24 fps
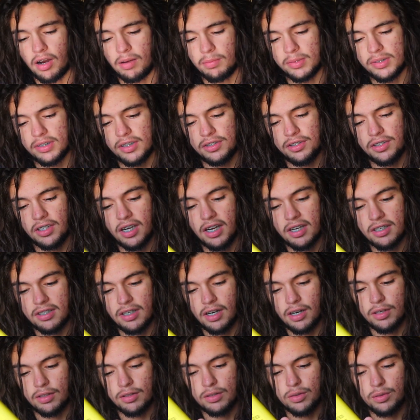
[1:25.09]
I'm gonna teach you guys how
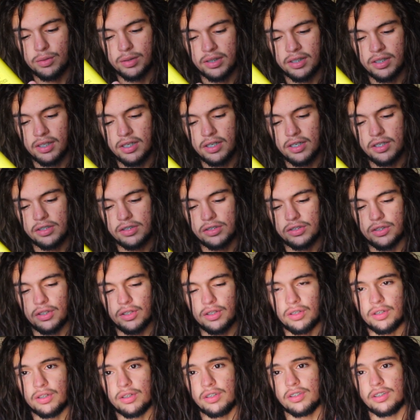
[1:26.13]
to do it.
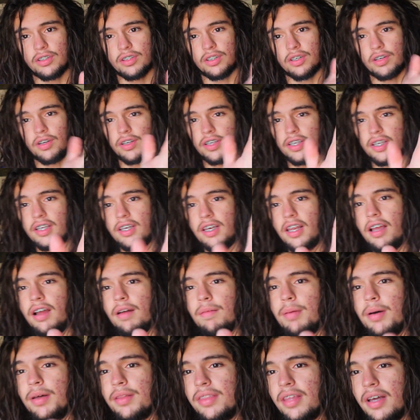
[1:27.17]
So, you know, get like
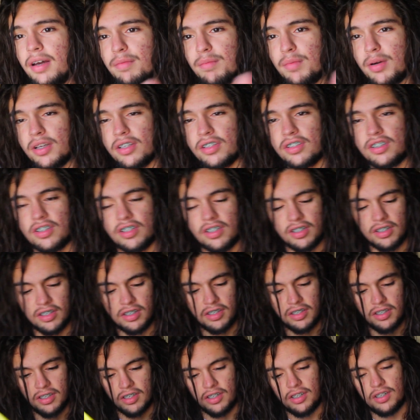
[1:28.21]
about that much.
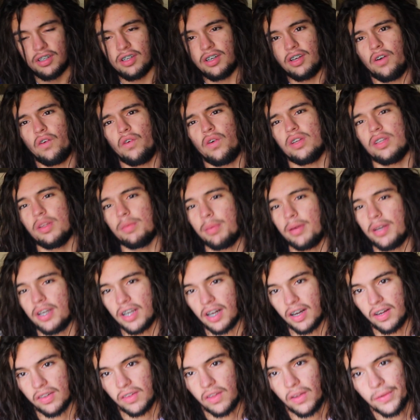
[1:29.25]
Well, depending on
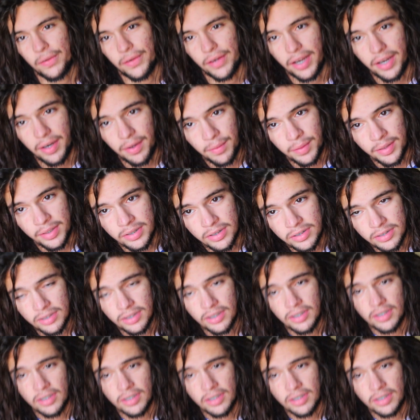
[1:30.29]
how long your hair is.